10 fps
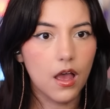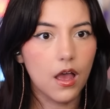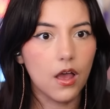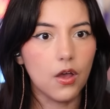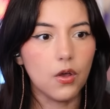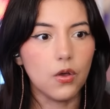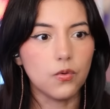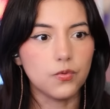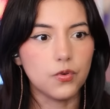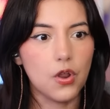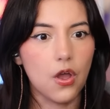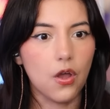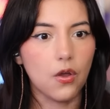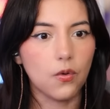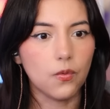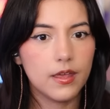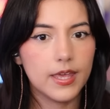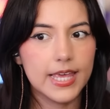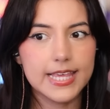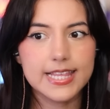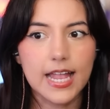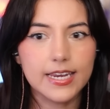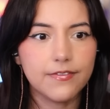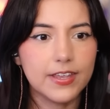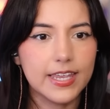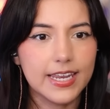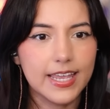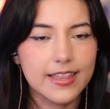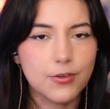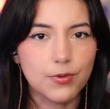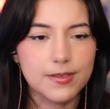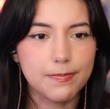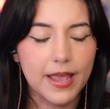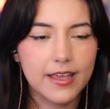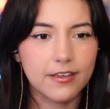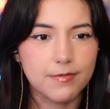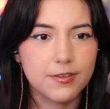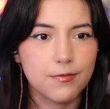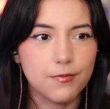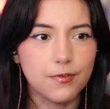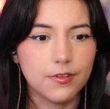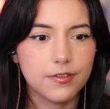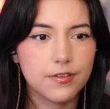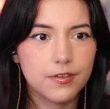Oh no. He's not even getting into his bag of schools.